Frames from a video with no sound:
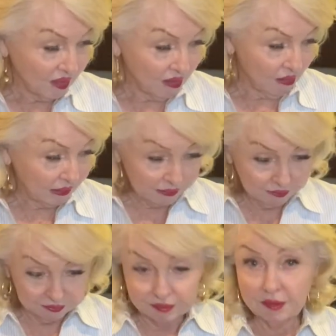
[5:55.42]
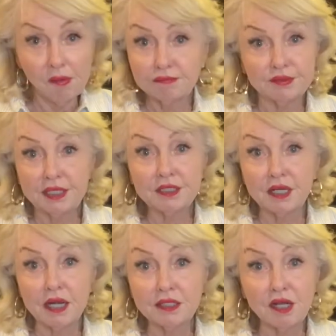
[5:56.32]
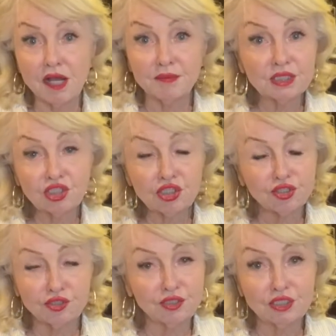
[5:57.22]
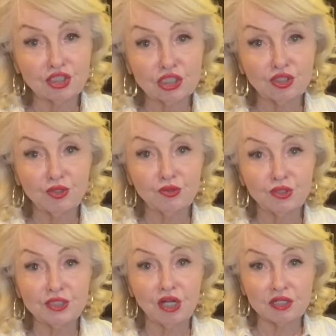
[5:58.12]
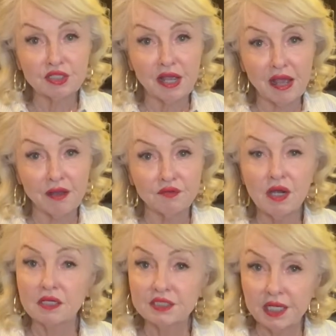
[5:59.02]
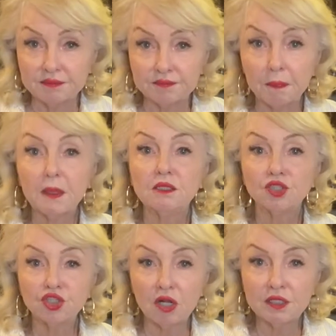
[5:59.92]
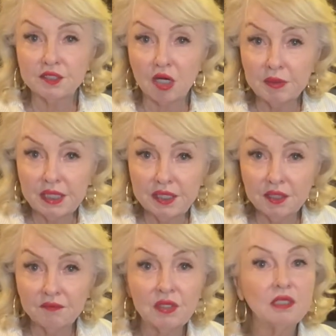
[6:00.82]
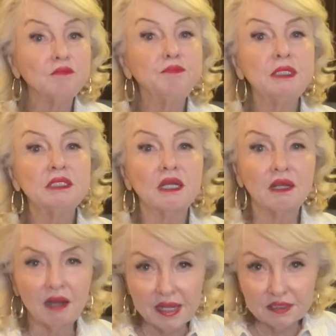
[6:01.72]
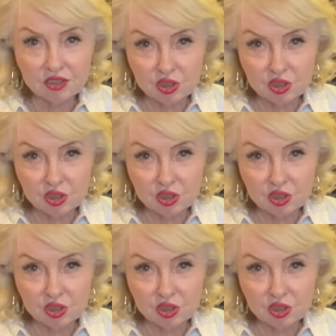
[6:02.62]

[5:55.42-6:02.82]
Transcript: And, you know, eat it anytime. It's just too good not to have. Again, Charlotte Narbonne here. Been delighted to